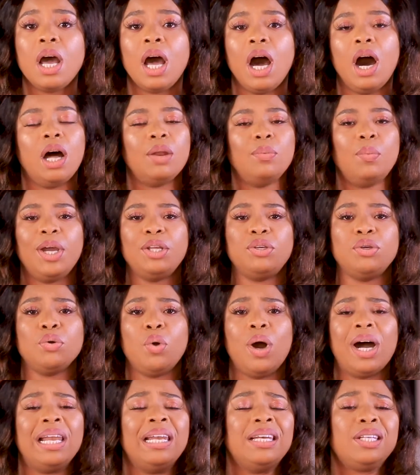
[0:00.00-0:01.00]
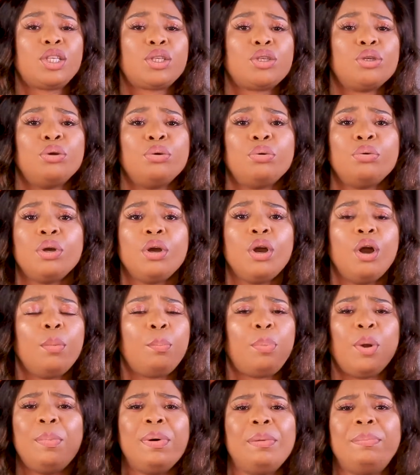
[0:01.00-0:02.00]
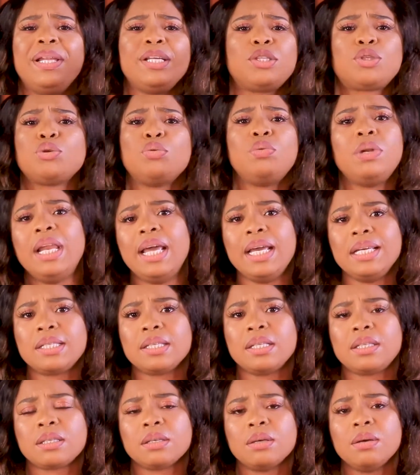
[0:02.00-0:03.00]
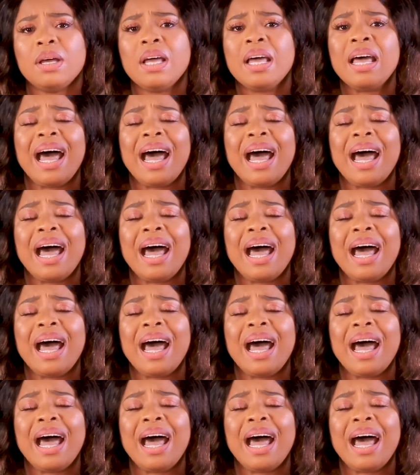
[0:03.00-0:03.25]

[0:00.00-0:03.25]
And when you are too, probably too lazy to